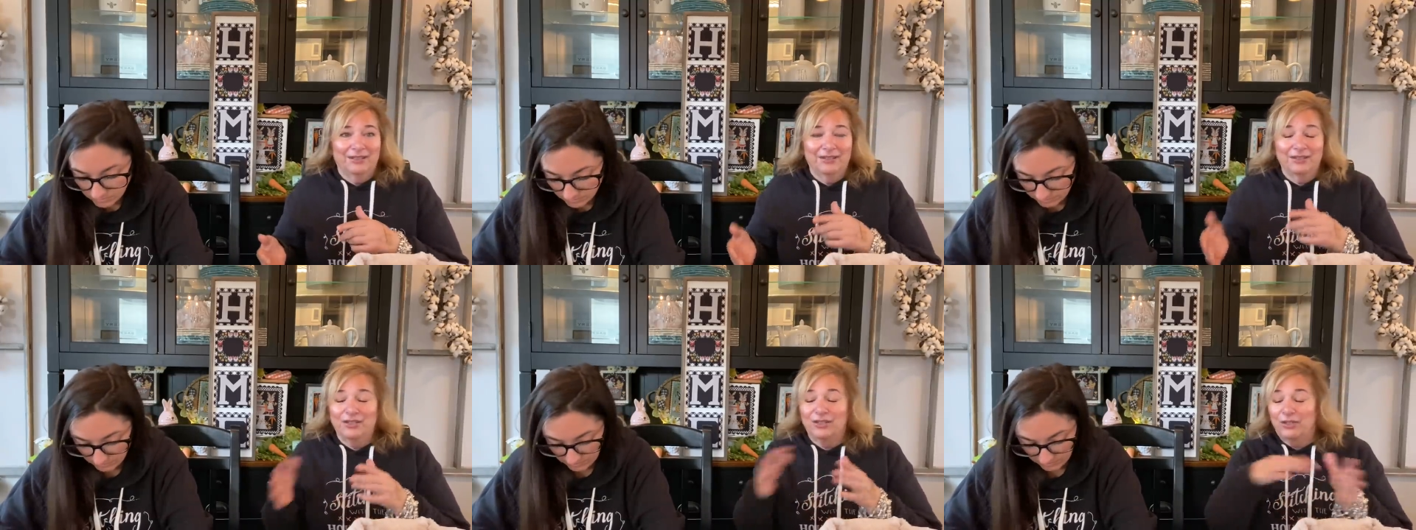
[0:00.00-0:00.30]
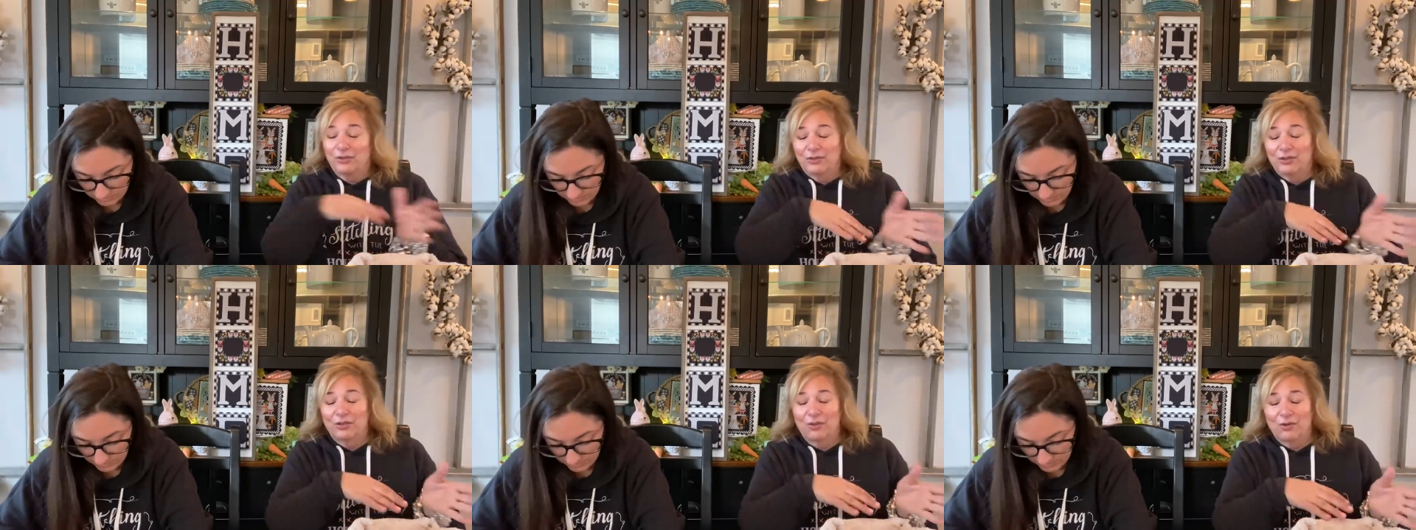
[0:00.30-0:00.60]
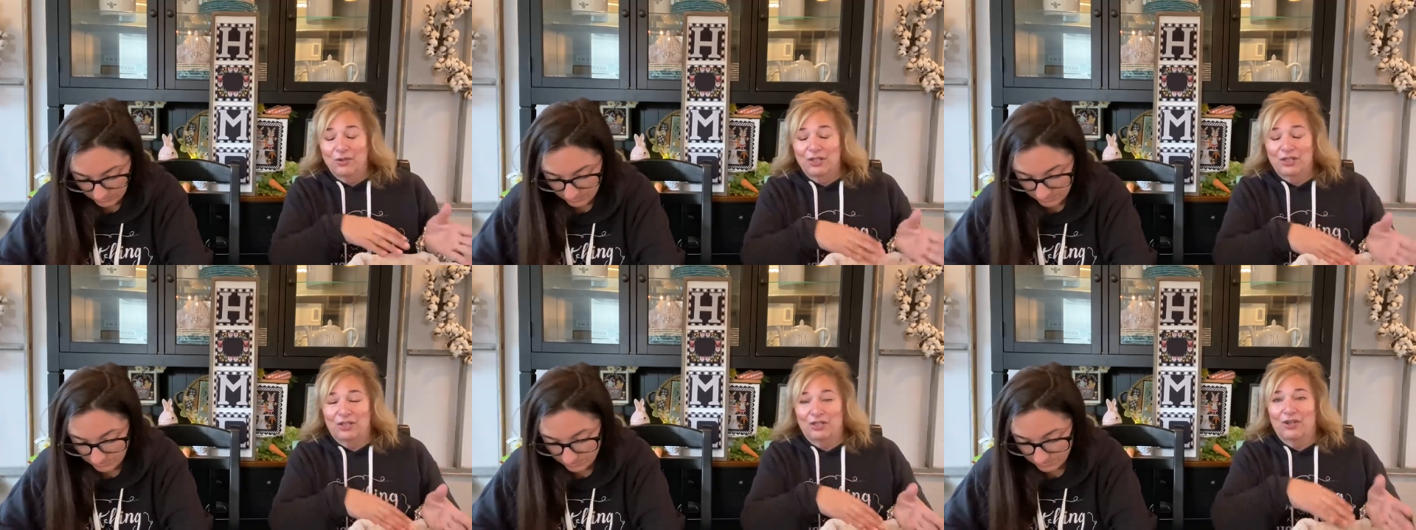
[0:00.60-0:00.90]
Speaker 1: she was
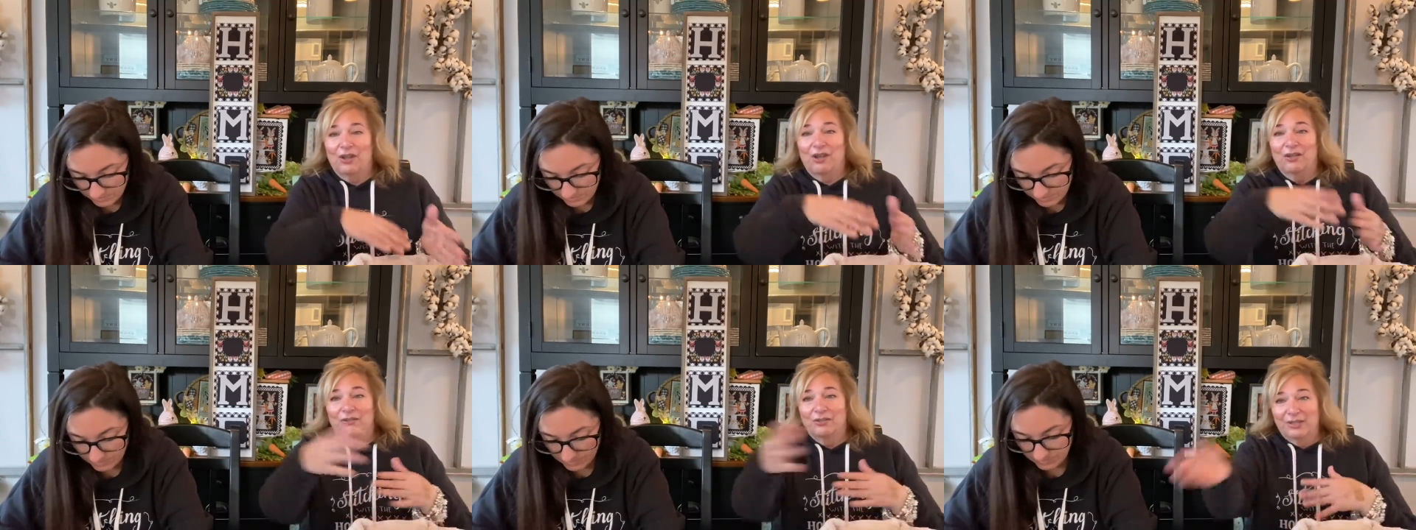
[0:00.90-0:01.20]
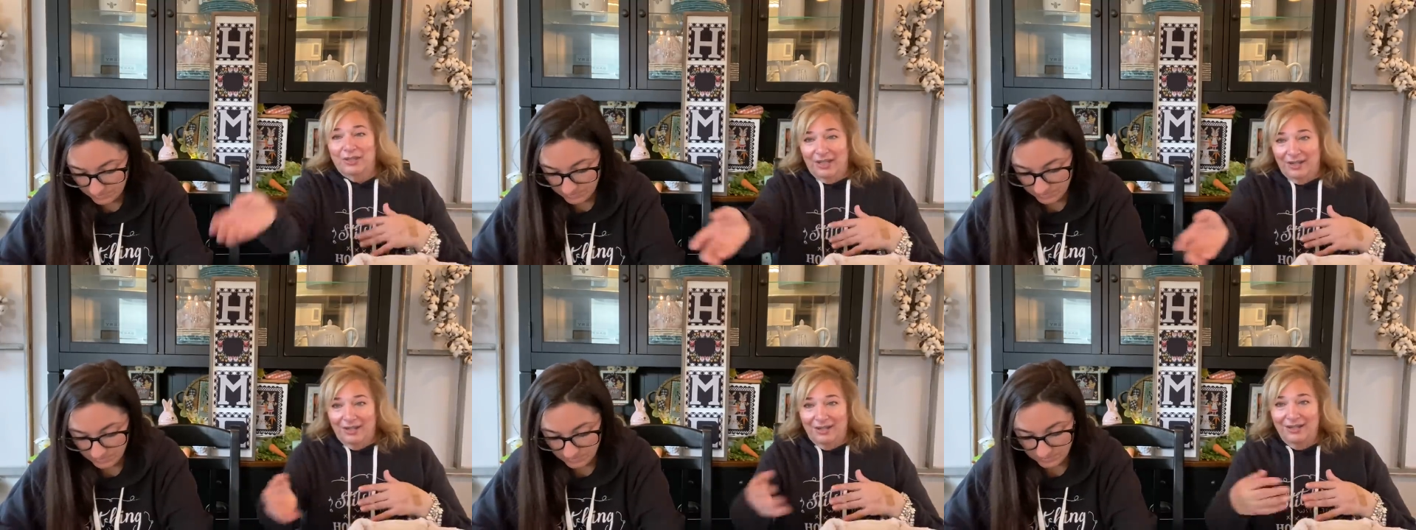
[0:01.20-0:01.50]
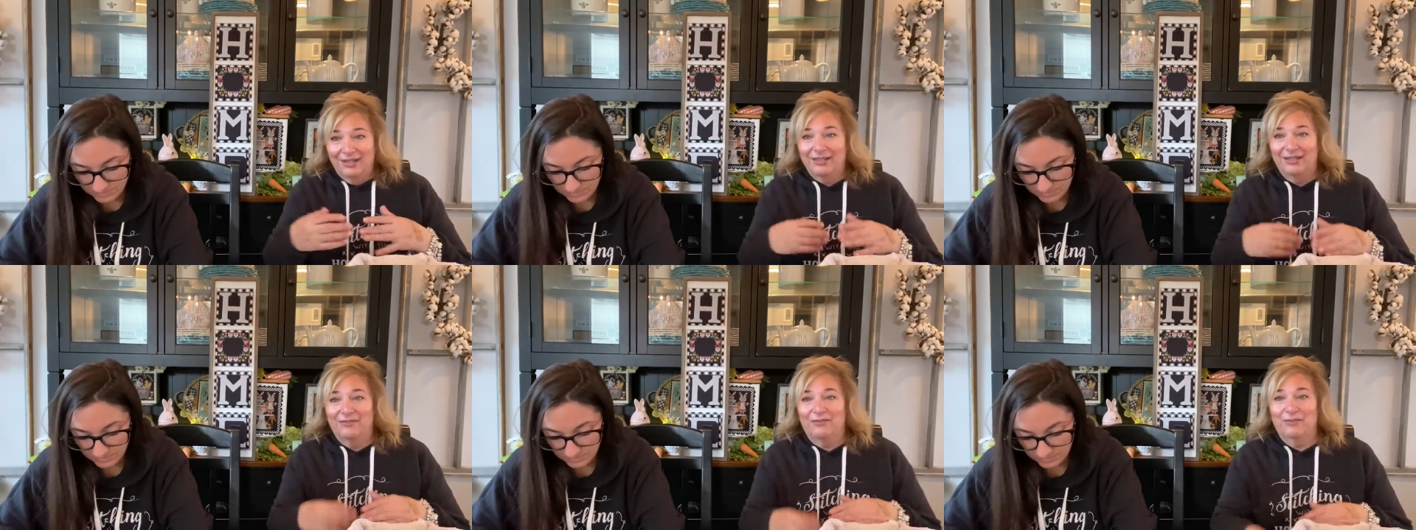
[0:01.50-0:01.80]
going to Chicago to get
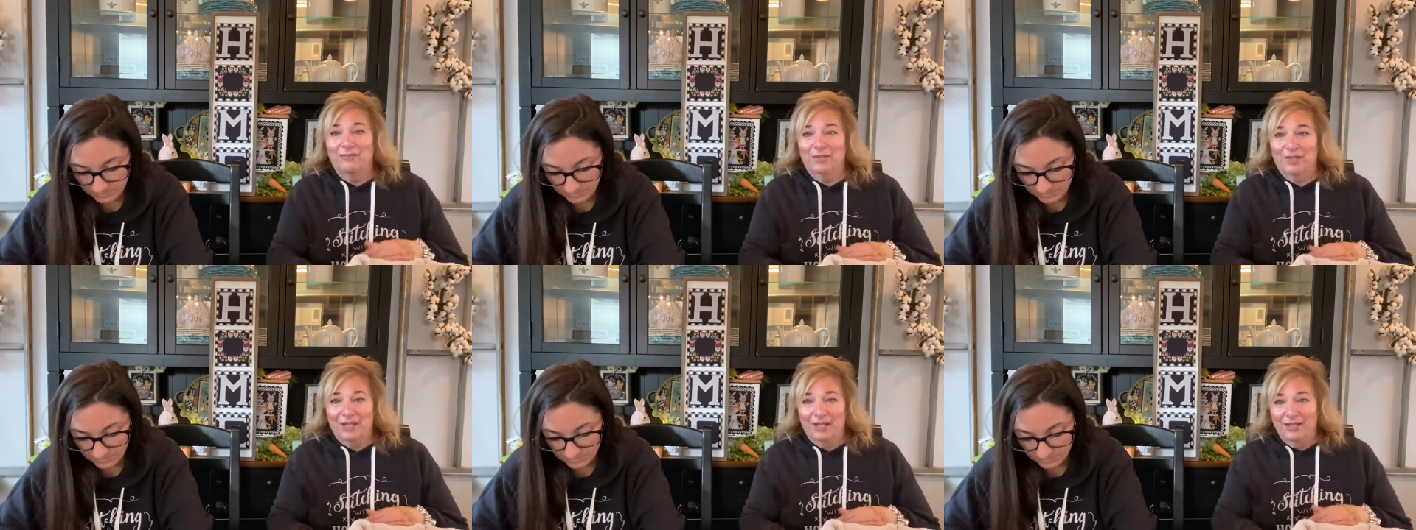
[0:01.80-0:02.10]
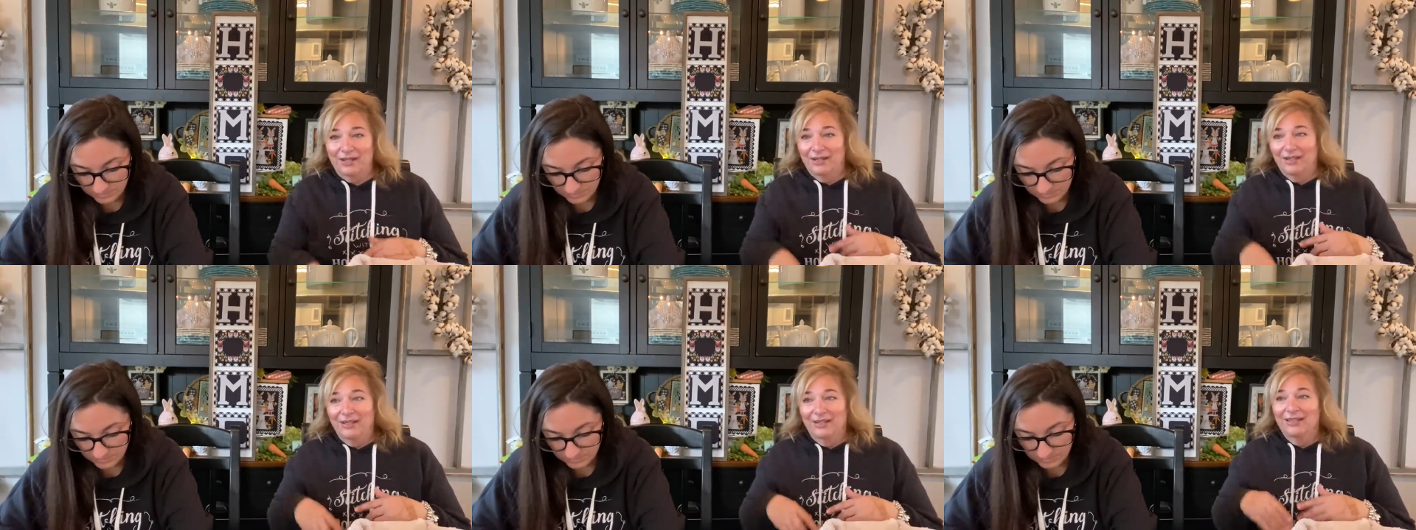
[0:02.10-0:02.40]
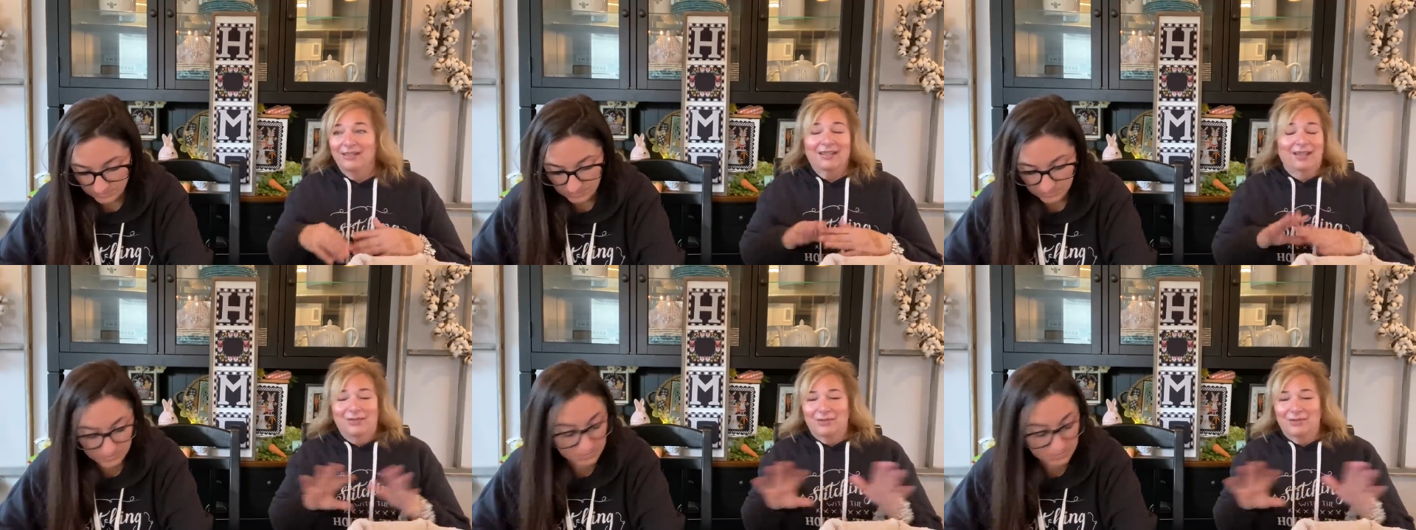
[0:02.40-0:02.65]
on a different plane. I